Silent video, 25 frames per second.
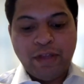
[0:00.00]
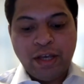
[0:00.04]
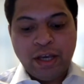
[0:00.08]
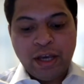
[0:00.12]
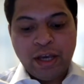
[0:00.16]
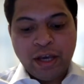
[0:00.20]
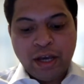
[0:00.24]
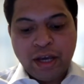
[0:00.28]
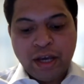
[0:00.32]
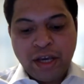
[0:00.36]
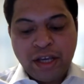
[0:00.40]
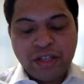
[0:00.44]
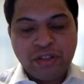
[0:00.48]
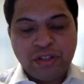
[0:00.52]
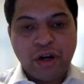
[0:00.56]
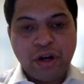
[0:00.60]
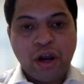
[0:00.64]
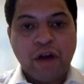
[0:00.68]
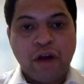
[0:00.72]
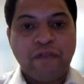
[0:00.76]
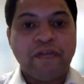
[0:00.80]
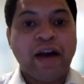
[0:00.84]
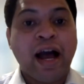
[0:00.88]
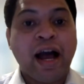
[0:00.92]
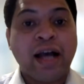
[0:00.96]
the history
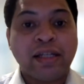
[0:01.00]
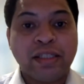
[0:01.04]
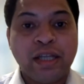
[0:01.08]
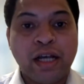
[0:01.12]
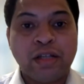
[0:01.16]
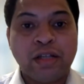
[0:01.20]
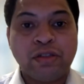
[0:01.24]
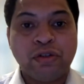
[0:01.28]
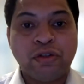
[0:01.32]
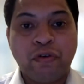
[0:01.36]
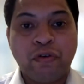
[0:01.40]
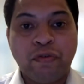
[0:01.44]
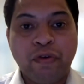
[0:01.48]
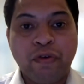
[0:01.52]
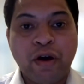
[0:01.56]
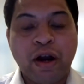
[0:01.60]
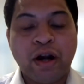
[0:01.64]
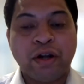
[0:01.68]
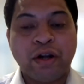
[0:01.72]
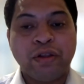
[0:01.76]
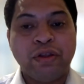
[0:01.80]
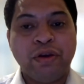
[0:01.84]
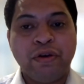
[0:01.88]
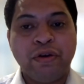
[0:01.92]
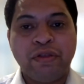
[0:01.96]
of ASEAN so
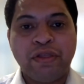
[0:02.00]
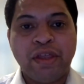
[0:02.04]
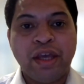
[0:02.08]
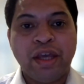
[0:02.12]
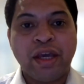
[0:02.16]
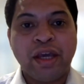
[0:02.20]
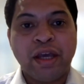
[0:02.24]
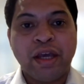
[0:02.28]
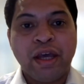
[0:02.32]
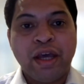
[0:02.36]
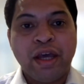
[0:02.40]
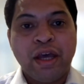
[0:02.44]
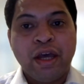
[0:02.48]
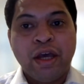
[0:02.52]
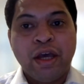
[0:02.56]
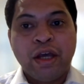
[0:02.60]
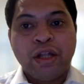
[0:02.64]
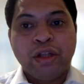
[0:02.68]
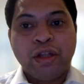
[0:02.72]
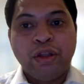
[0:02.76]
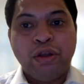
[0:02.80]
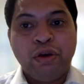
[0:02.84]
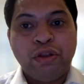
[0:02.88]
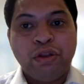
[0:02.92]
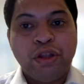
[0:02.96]
far, do you think
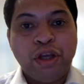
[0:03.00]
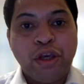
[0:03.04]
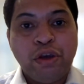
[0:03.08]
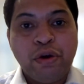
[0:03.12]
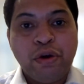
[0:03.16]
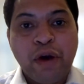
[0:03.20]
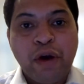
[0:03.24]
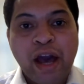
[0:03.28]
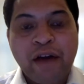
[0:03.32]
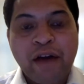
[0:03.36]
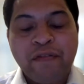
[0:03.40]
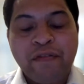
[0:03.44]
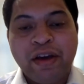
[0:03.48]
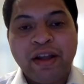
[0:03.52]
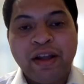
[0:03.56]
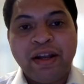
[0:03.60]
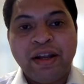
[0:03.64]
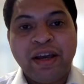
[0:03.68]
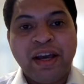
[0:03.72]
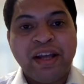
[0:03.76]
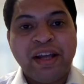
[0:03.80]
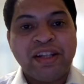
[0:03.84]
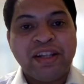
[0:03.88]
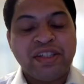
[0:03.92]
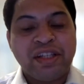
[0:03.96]
you have
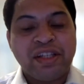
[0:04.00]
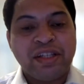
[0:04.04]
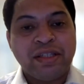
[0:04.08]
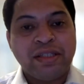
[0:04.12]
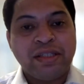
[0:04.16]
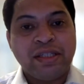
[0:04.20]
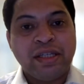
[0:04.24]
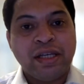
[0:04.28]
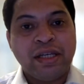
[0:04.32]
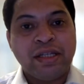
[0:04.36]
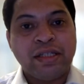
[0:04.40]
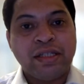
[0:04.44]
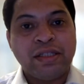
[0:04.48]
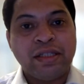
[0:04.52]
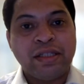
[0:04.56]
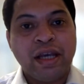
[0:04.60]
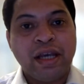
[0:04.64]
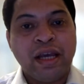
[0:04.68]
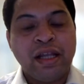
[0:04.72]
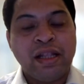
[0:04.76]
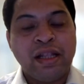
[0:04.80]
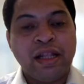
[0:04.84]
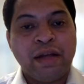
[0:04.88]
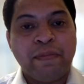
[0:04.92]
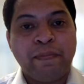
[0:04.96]
any instances
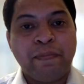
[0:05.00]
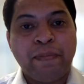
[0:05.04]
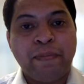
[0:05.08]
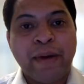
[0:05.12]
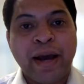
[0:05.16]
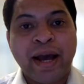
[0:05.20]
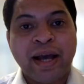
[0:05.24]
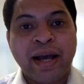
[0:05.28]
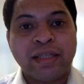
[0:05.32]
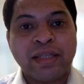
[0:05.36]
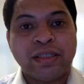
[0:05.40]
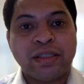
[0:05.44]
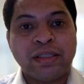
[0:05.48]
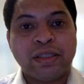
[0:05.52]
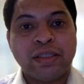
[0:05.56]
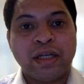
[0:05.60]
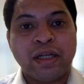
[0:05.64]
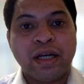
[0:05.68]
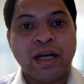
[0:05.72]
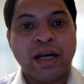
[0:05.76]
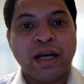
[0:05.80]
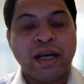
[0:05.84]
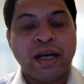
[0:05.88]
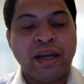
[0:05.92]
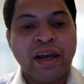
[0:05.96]
in the past,
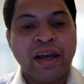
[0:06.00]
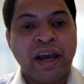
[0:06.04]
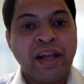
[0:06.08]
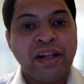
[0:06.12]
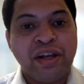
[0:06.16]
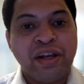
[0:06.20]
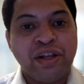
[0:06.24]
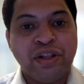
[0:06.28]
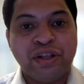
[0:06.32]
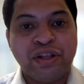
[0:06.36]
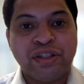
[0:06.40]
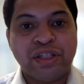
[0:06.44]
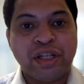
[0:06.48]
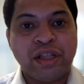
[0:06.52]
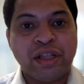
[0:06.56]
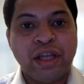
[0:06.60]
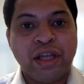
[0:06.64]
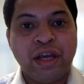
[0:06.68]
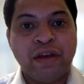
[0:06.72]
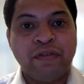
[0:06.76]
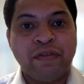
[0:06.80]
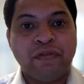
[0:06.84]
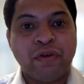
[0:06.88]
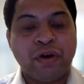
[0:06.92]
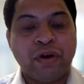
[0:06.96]
any
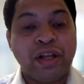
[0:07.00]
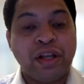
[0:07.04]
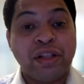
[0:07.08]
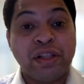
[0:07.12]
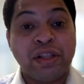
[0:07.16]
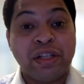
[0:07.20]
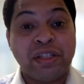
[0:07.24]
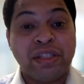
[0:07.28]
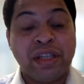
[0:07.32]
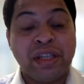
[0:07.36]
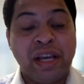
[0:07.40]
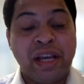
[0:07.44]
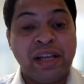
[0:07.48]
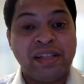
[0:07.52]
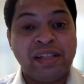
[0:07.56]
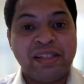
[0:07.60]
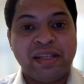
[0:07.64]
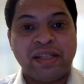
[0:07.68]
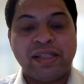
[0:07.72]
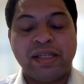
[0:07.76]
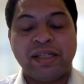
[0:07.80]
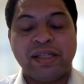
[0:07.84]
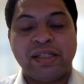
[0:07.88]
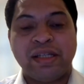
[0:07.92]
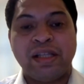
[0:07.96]
initiative or
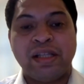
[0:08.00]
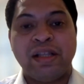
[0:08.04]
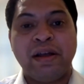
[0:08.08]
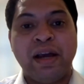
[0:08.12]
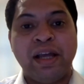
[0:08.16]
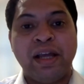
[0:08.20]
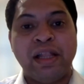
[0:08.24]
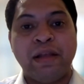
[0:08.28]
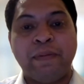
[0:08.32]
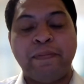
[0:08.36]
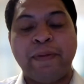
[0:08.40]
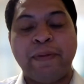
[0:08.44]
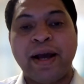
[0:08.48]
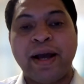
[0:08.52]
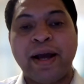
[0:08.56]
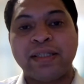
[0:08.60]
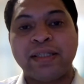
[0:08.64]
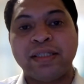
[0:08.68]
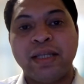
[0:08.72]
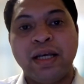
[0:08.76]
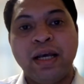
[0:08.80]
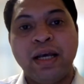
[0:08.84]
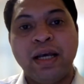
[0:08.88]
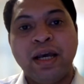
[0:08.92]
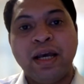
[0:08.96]
instances in the
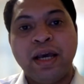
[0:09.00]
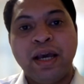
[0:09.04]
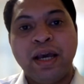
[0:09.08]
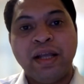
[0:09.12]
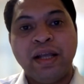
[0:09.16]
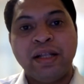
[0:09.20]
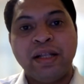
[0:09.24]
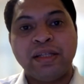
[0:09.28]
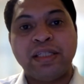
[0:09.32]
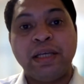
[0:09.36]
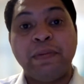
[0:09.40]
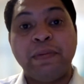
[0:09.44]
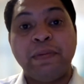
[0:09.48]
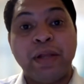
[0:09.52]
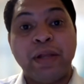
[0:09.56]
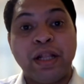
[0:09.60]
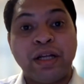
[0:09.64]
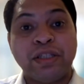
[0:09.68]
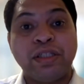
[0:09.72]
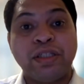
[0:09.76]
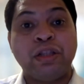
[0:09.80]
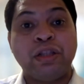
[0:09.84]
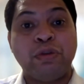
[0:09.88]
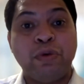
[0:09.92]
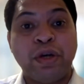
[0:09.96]
past in a
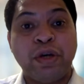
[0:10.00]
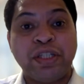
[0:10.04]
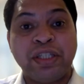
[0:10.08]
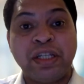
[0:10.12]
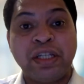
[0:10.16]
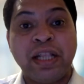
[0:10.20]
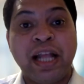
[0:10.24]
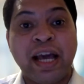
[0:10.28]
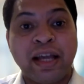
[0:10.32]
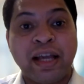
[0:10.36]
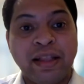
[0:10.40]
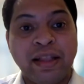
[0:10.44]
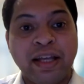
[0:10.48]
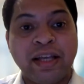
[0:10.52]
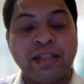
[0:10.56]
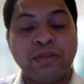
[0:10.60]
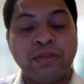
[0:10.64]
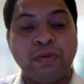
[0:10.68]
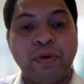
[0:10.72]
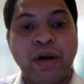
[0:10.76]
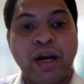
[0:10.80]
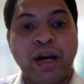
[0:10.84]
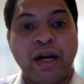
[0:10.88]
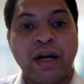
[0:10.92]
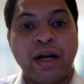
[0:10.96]
similar situation like
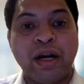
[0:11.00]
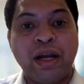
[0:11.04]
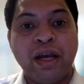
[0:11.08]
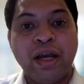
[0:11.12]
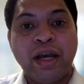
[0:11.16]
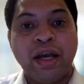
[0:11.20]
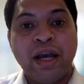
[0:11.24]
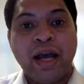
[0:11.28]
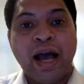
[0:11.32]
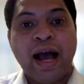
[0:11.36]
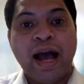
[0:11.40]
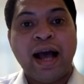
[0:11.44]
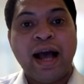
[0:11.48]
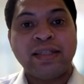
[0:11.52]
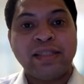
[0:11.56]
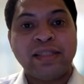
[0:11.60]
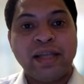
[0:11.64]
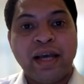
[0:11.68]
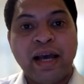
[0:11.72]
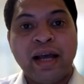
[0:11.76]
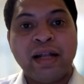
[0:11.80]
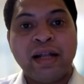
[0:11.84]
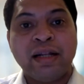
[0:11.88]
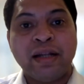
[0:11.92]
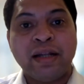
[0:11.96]
this, where
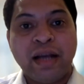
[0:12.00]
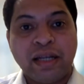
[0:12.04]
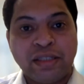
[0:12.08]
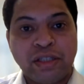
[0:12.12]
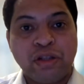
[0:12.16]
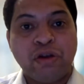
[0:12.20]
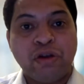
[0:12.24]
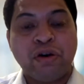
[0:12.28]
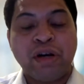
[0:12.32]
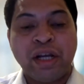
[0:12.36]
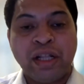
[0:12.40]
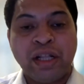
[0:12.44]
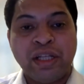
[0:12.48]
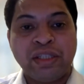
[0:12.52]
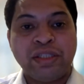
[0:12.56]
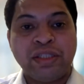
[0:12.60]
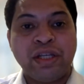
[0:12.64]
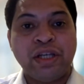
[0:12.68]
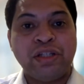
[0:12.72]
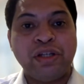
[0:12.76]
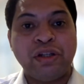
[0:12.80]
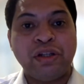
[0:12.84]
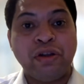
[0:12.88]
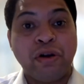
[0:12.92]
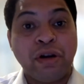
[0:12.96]
ASEAN as an
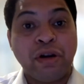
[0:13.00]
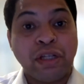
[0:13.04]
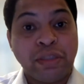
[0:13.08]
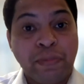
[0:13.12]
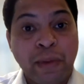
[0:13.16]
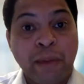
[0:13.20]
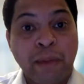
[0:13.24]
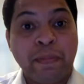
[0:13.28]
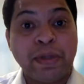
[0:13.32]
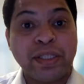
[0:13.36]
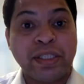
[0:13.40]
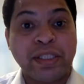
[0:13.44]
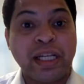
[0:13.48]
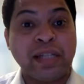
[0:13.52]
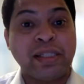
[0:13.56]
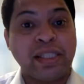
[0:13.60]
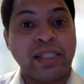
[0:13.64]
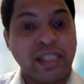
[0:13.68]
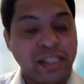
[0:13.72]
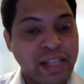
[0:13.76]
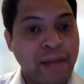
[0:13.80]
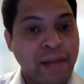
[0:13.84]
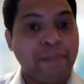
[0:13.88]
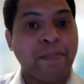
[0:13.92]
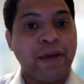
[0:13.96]
organization, yes, or its members that
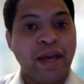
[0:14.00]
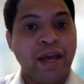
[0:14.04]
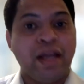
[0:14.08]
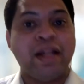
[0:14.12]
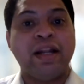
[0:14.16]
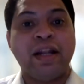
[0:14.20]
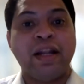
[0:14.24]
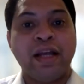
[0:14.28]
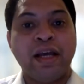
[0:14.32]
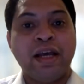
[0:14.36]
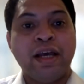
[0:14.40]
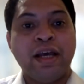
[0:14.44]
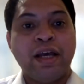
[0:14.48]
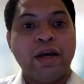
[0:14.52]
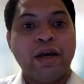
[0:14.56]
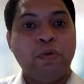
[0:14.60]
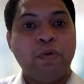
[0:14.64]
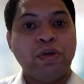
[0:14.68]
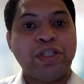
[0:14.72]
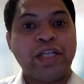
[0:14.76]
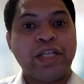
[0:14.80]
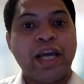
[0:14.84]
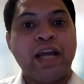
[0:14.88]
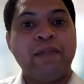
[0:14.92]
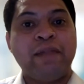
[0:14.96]
step in,
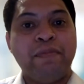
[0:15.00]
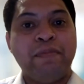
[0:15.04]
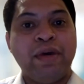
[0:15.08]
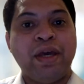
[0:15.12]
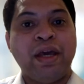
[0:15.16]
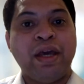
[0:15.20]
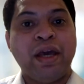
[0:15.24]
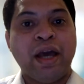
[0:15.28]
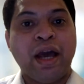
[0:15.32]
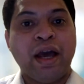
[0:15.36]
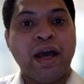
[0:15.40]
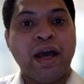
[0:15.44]
which, yes, can be